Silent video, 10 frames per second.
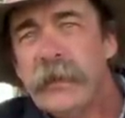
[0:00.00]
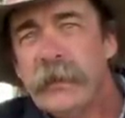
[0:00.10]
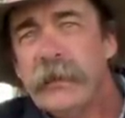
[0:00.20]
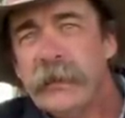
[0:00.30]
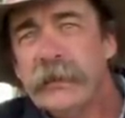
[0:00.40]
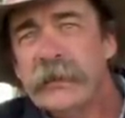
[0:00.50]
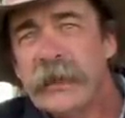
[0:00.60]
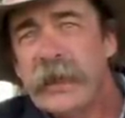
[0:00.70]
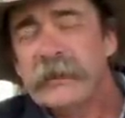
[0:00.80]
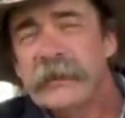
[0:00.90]
you're just
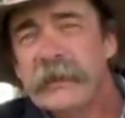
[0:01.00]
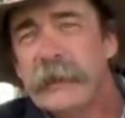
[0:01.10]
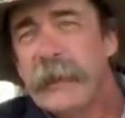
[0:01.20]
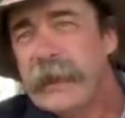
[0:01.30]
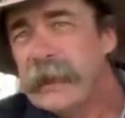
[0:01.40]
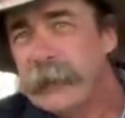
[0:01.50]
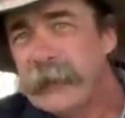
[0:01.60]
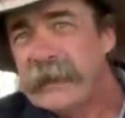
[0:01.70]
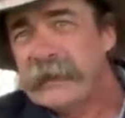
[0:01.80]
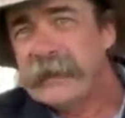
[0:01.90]
constantly making a
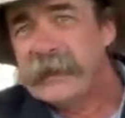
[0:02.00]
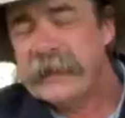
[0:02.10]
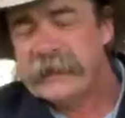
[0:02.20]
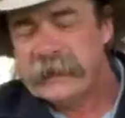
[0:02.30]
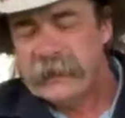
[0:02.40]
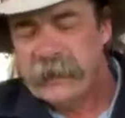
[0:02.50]
mess of things,